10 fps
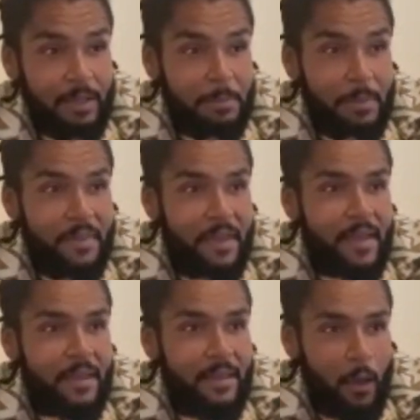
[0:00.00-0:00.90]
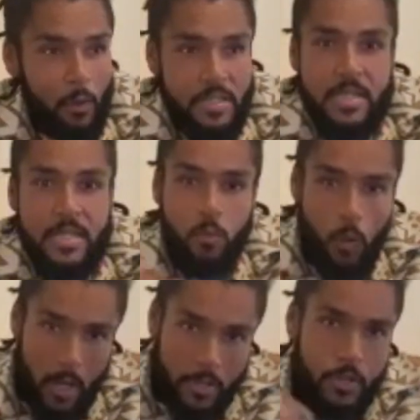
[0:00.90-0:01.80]
But then I went to this
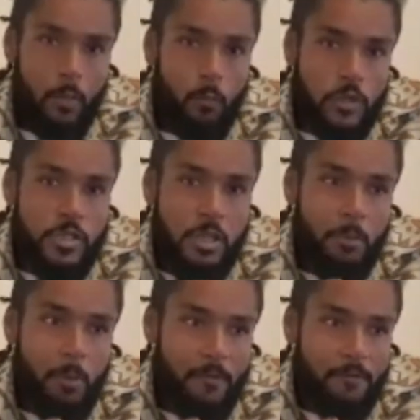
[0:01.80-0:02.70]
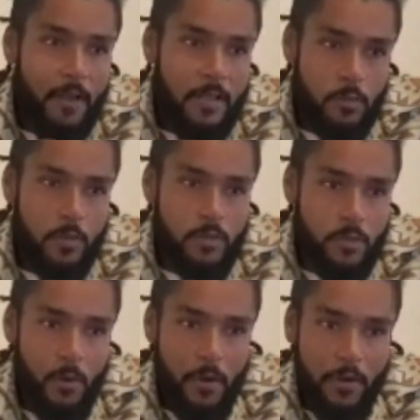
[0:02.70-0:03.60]
workshop, which some of my friends, once
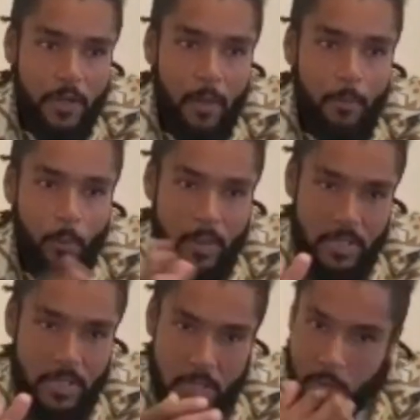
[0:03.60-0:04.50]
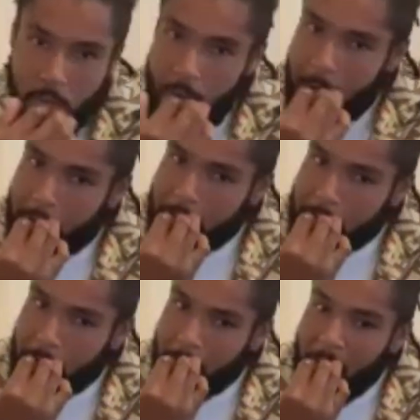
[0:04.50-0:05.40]
we broke up, I went to this workshop,
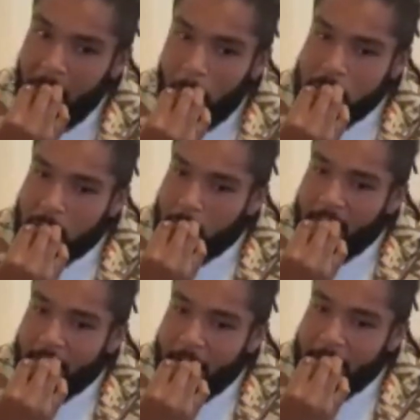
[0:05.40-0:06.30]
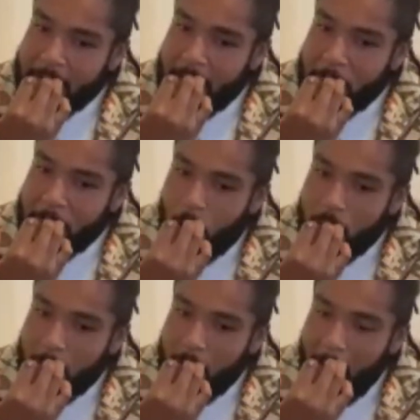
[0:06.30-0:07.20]
which some of my friends told me
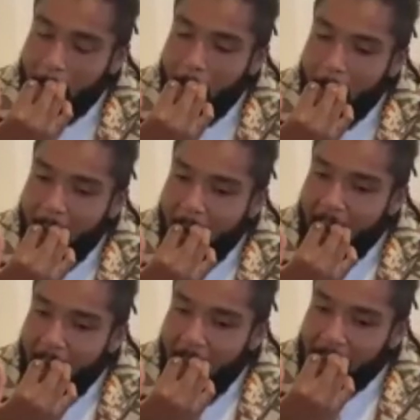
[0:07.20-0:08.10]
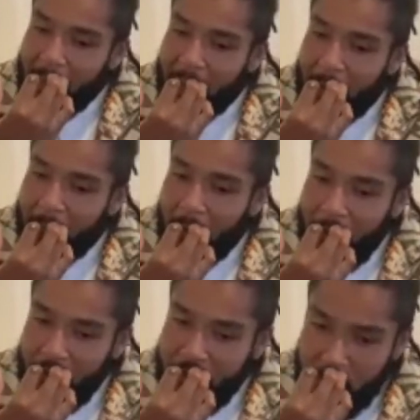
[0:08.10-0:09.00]
about. And I
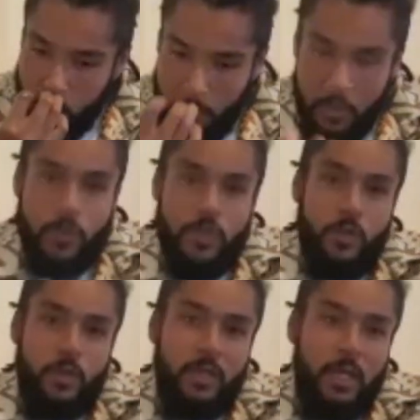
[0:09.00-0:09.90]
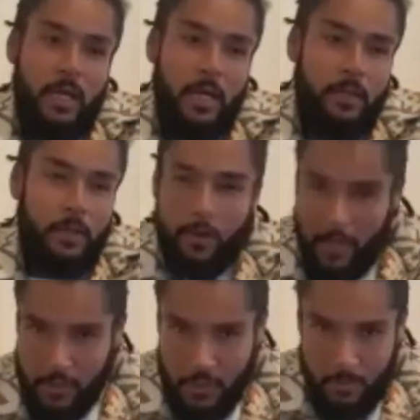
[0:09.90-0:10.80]
met this woman who was doing
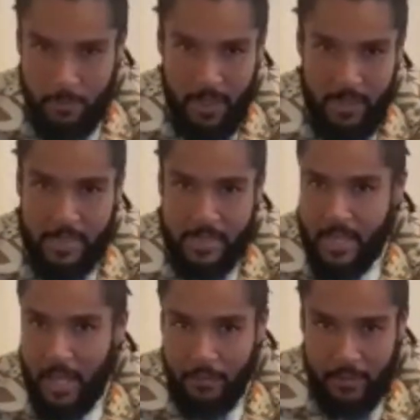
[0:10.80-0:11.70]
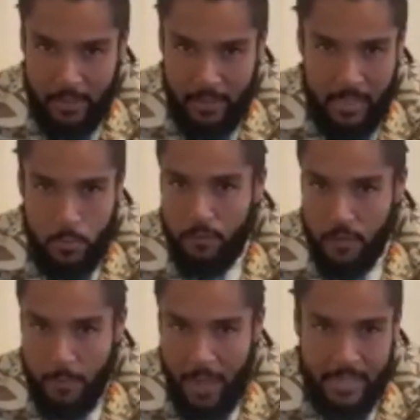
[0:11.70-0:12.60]
donation-based sound healings with
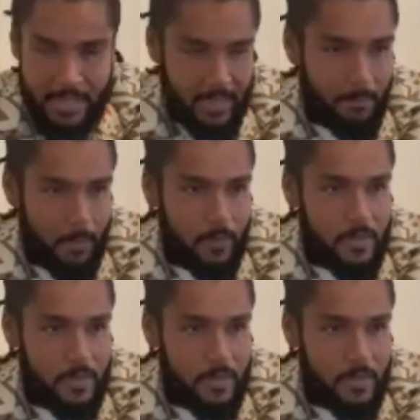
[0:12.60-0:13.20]
Tibetan singing bowls.